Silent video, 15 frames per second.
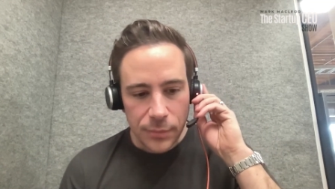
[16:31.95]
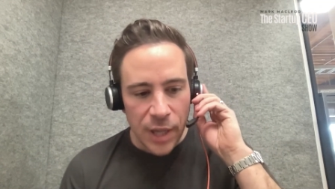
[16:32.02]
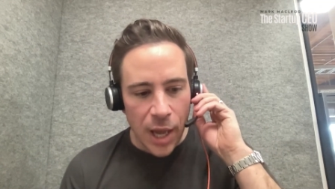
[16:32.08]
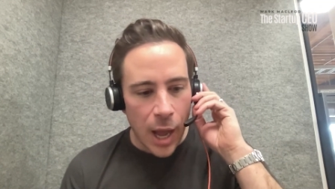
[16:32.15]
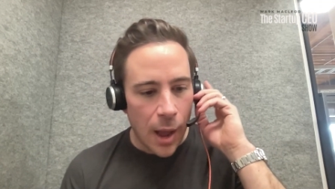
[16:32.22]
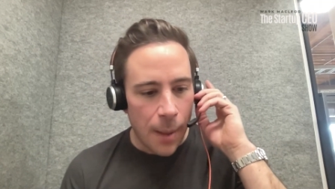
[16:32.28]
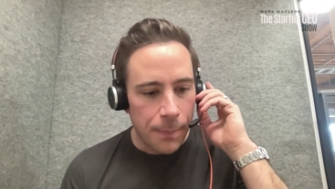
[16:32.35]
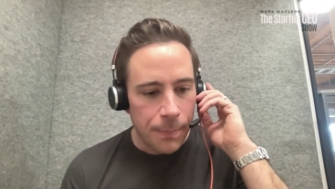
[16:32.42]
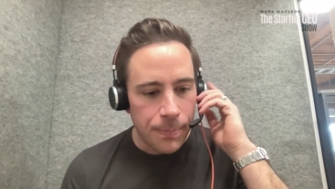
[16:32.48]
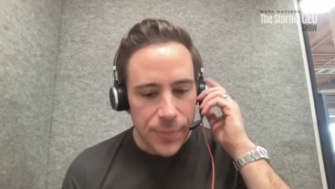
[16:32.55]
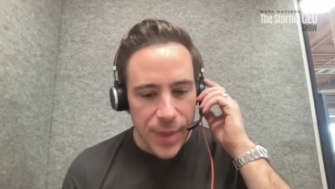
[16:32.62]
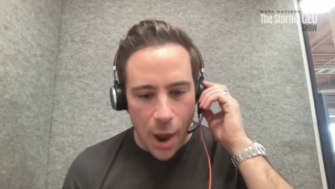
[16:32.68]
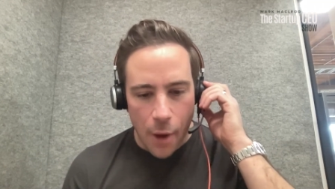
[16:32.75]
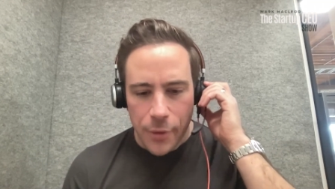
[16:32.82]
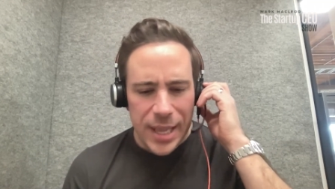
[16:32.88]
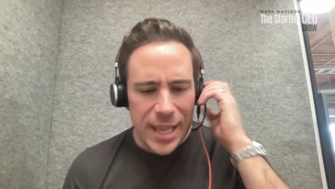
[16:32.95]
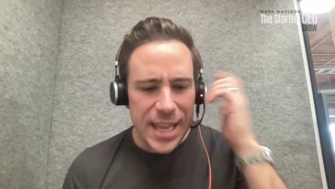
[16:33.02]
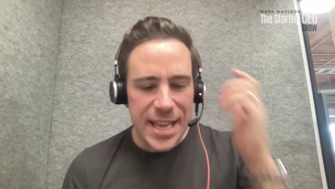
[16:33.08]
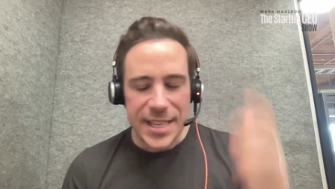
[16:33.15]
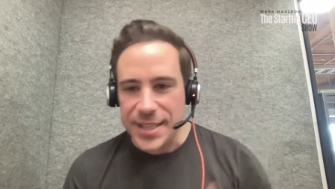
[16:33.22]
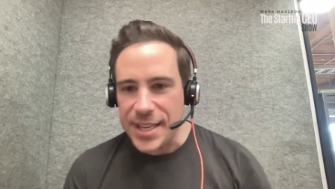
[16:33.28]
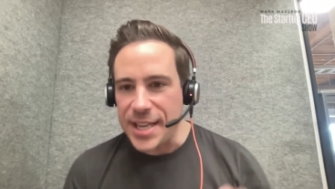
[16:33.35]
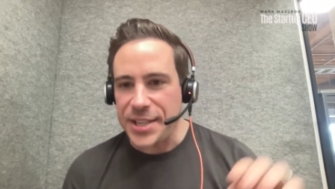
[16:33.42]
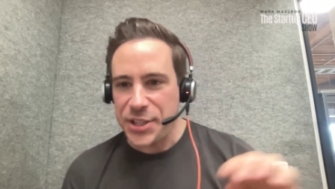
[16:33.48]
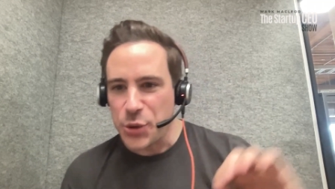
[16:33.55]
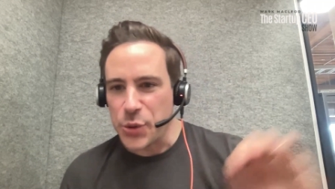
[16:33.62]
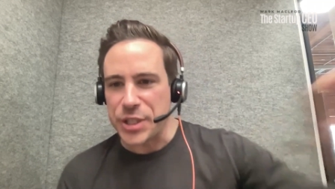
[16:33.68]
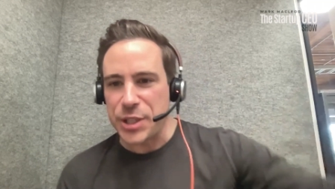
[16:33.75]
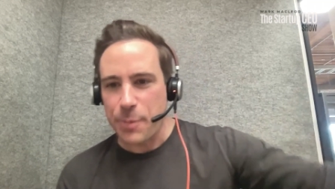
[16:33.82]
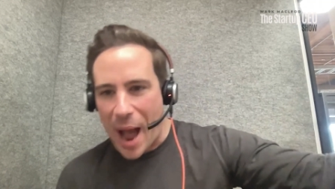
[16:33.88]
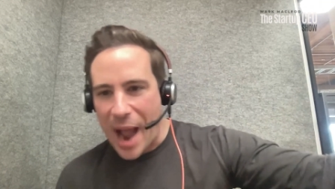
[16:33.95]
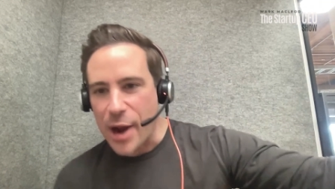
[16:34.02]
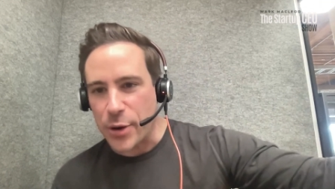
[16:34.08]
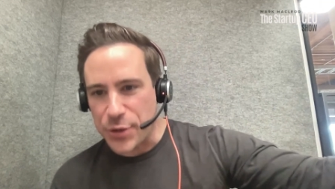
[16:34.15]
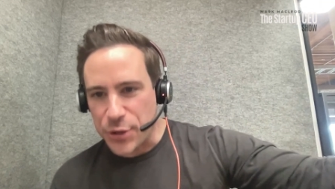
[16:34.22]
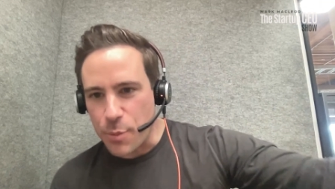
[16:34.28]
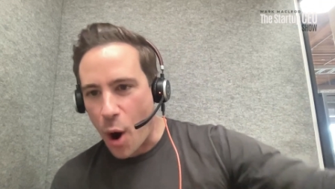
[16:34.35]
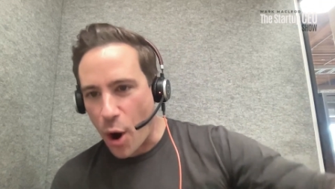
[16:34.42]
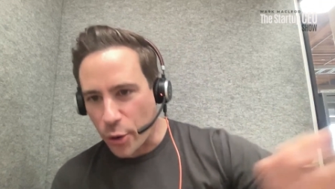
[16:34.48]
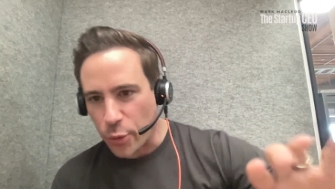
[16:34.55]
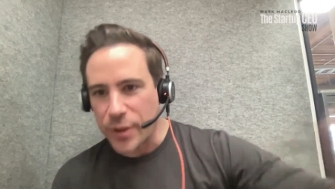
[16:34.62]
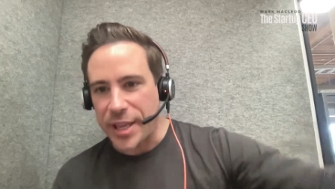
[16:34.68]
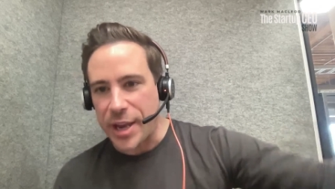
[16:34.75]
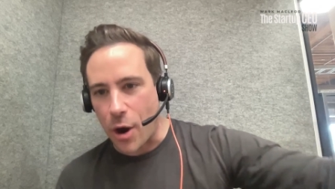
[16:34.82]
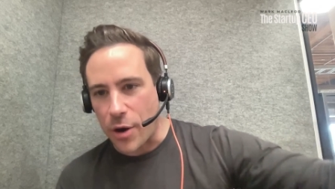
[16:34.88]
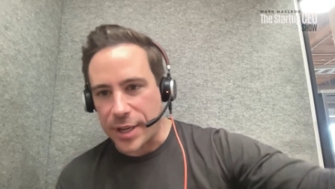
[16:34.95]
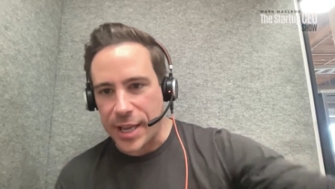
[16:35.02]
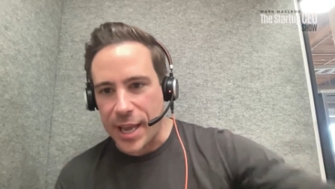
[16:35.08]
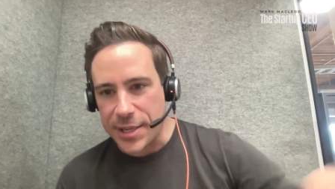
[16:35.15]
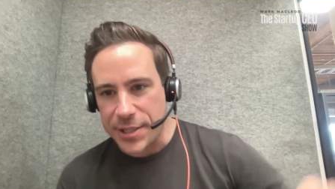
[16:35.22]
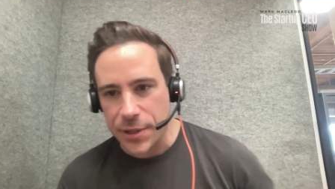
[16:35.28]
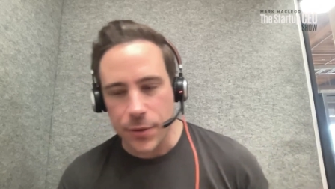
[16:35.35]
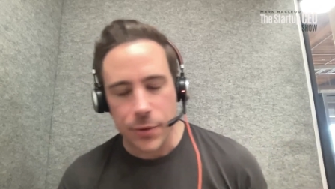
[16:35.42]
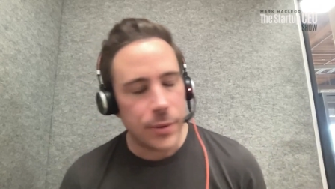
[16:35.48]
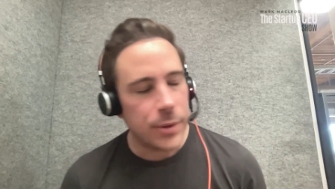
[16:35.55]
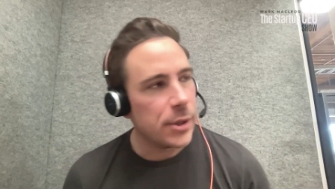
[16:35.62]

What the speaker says: now easy to aspire to, Mark, really hard to get to.